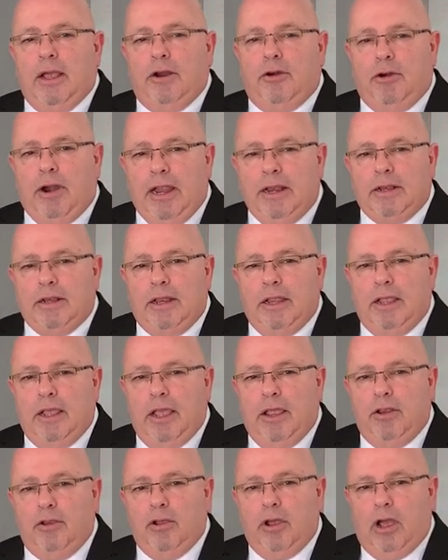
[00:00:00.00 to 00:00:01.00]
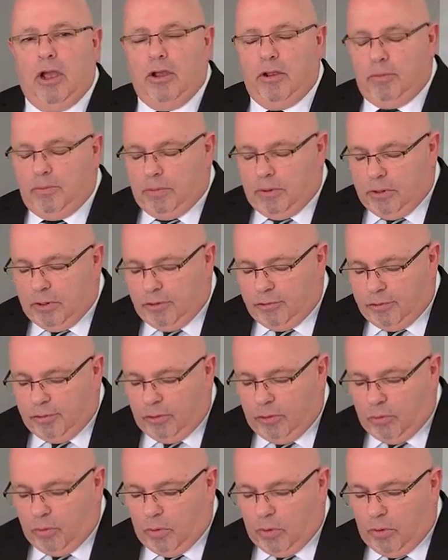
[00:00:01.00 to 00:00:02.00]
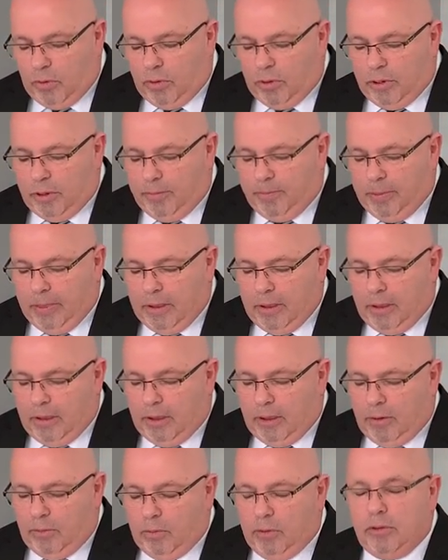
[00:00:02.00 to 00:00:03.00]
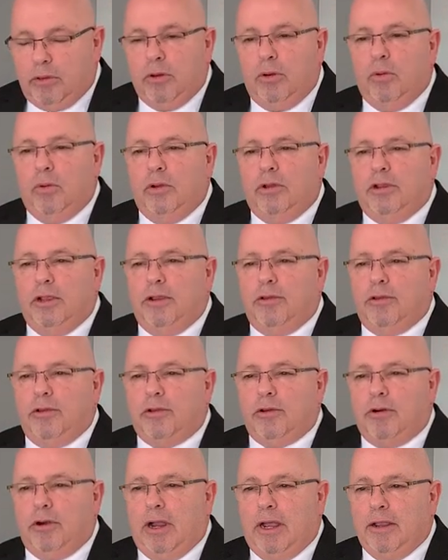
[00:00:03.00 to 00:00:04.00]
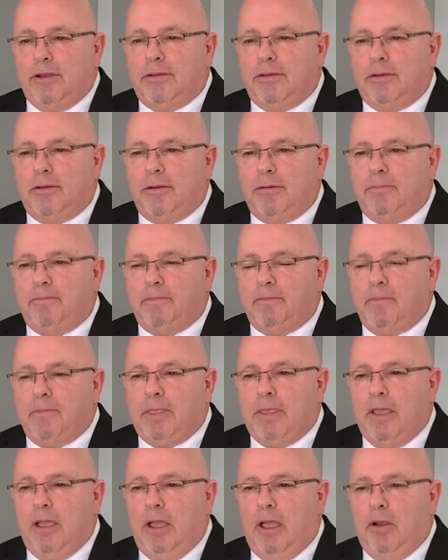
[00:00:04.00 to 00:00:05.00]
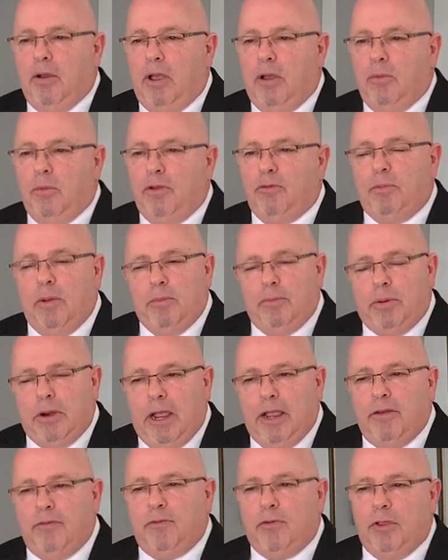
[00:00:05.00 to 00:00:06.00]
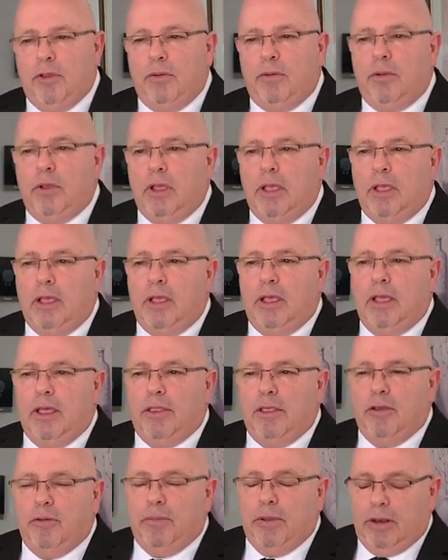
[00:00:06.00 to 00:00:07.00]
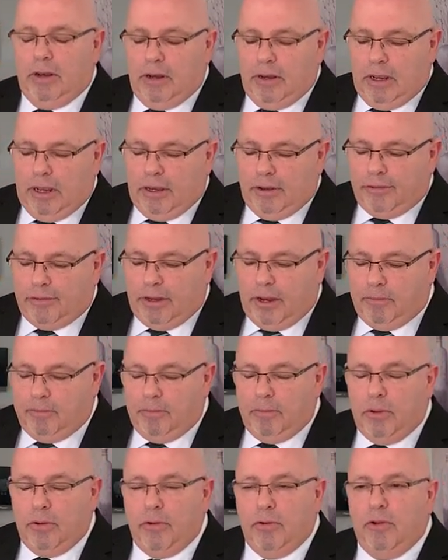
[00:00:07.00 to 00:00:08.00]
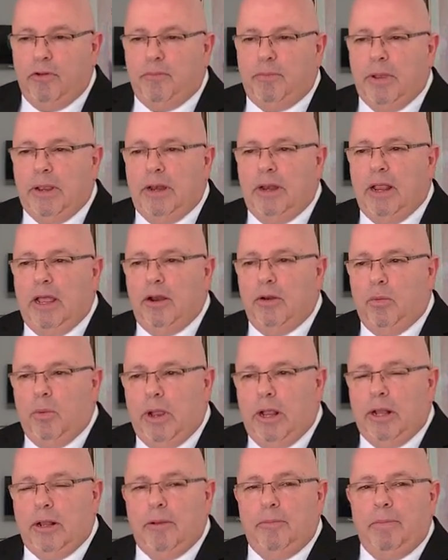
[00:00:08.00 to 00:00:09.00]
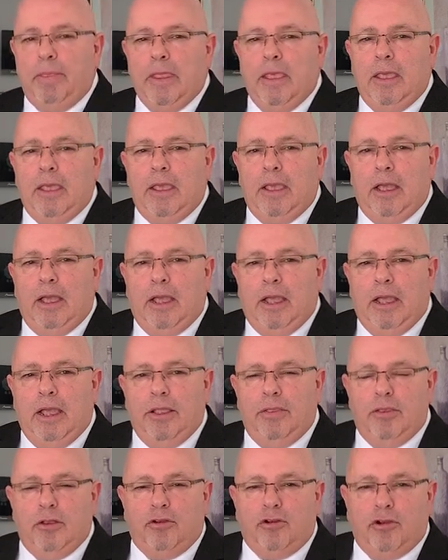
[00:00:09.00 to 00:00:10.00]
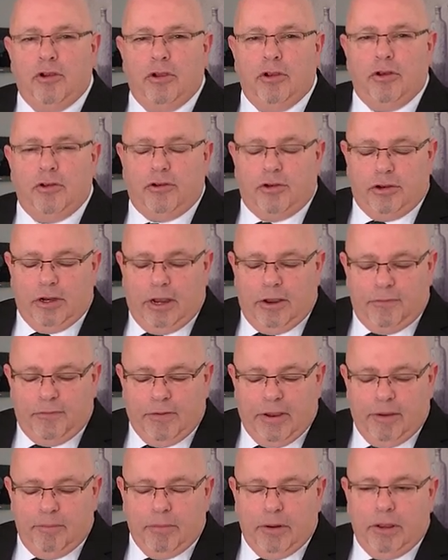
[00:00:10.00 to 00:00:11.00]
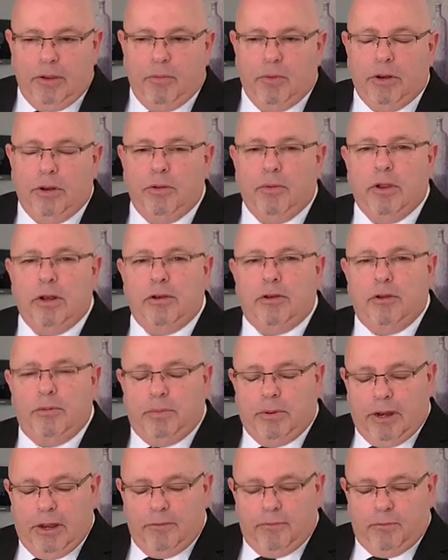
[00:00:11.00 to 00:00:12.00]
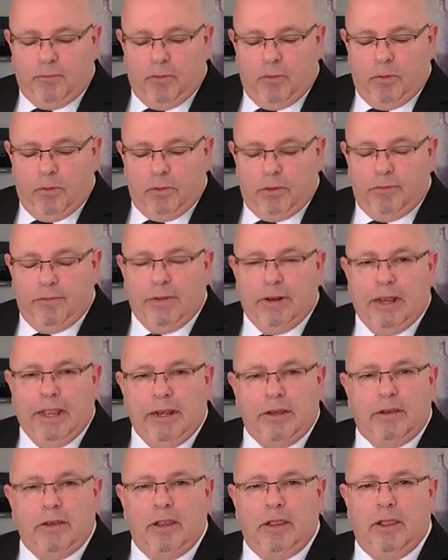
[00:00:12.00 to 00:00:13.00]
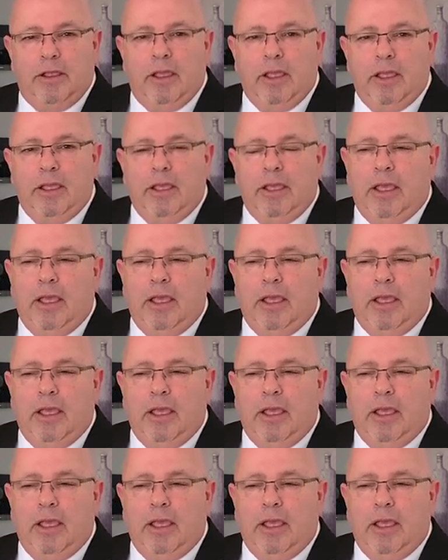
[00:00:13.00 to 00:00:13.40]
greatly in your own personal walk with the Lord Jesus Christ. We've been praying for you. There have been some who have been unwell in the church family. We do want to pray for the Valenti